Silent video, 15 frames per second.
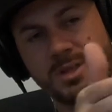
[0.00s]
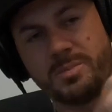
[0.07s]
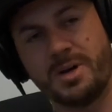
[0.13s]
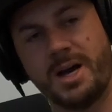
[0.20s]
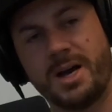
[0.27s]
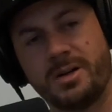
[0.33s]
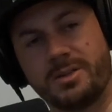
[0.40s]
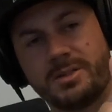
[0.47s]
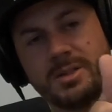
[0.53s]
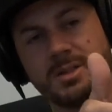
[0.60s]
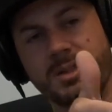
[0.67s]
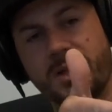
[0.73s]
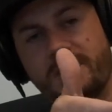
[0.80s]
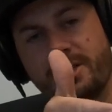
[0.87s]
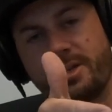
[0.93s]
the pilings and
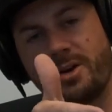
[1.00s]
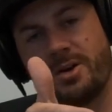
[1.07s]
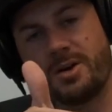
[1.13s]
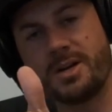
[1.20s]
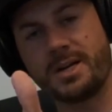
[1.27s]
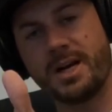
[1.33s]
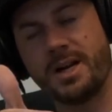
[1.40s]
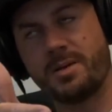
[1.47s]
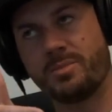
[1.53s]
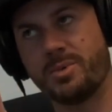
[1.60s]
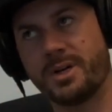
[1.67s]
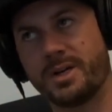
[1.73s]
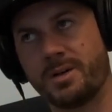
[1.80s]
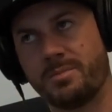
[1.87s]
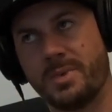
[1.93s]
let the current kind of
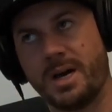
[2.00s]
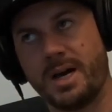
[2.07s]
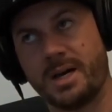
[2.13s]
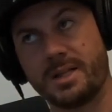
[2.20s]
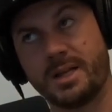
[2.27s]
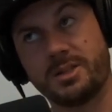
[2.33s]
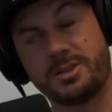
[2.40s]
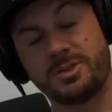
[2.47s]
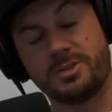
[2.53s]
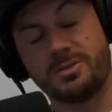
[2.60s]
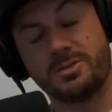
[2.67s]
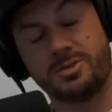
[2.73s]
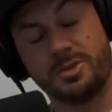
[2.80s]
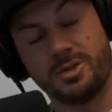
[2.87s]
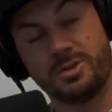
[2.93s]
bring it back. That's
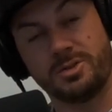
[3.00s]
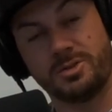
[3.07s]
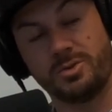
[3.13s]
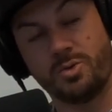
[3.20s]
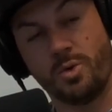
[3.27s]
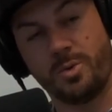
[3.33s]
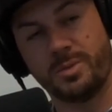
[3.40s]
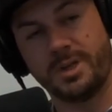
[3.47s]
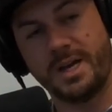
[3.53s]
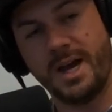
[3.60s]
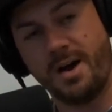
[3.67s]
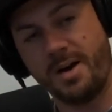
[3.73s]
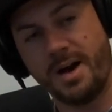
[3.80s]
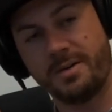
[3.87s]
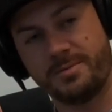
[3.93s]
just normally
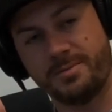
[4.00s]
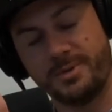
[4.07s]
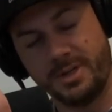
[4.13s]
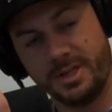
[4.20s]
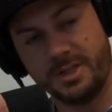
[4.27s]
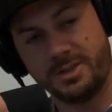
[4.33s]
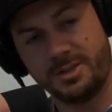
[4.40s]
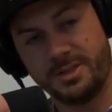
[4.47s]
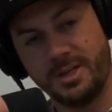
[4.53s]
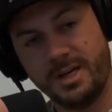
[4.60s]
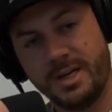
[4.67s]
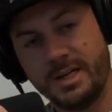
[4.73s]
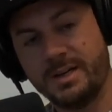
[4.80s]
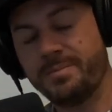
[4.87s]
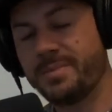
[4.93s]
how I fish.
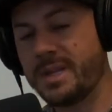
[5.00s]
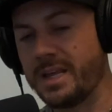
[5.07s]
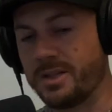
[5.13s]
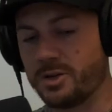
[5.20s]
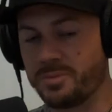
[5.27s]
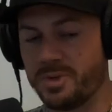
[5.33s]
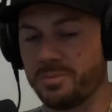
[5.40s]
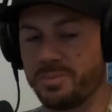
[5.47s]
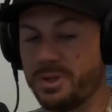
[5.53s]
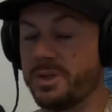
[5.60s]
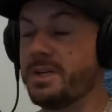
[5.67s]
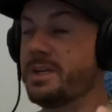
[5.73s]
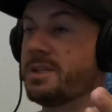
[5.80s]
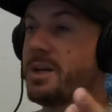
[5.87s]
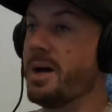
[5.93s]
And there's been
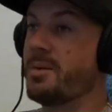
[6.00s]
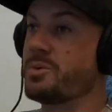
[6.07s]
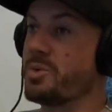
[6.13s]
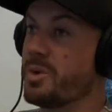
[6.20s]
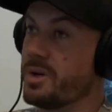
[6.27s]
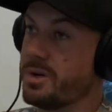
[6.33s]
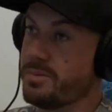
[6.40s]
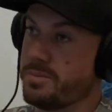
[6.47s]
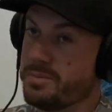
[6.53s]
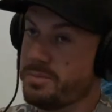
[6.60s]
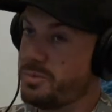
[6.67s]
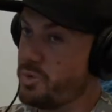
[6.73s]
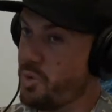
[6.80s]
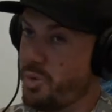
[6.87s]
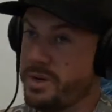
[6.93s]
plenty of times where
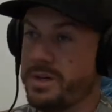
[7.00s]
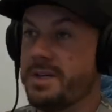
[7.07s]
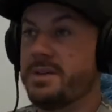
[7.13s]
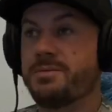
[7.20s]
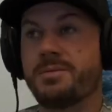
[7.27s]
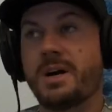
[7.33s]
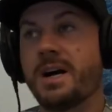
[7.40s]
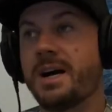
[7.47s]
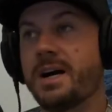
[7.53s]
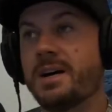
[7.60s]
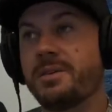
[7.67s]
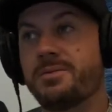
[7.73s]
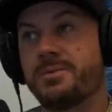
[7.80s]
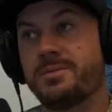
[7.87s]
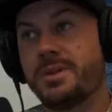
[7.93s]

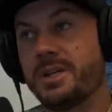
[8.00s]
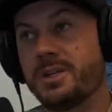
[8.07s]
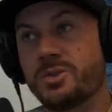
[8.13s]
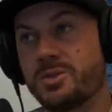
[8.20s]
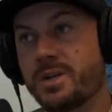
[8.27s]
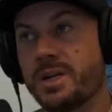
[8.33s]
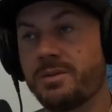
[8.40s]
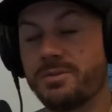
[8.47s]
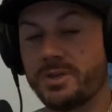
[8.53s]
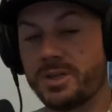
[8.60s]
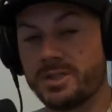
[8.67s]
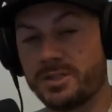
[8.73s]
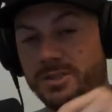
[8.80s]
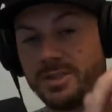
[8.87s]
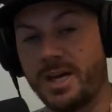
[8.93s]
25-inch
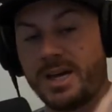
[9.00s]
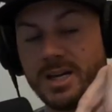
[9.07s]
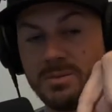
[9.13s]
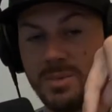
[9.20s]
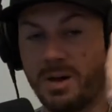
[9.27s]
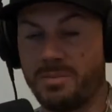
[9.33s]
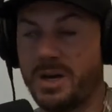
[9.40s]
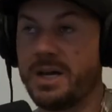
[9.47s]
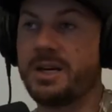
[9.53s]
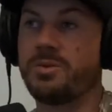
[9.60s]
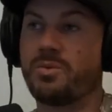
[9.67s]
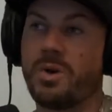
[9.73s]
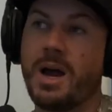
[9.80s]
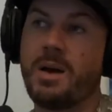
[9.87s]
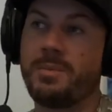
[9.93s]
redfish has taken my bait
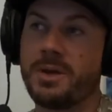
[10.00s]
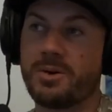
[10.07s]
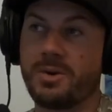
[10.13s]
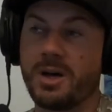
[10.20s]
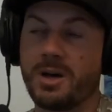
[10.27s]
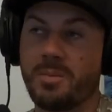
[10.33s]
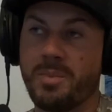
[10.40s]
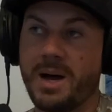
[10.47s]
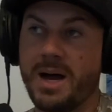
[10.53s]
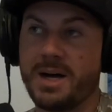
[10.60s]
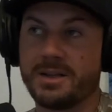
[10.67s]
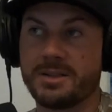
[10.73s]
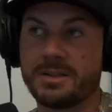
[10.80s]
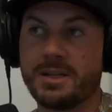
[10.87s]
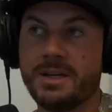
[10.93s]
and wrapped me around a
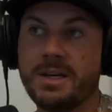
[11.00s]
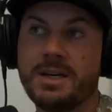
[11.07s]
piling.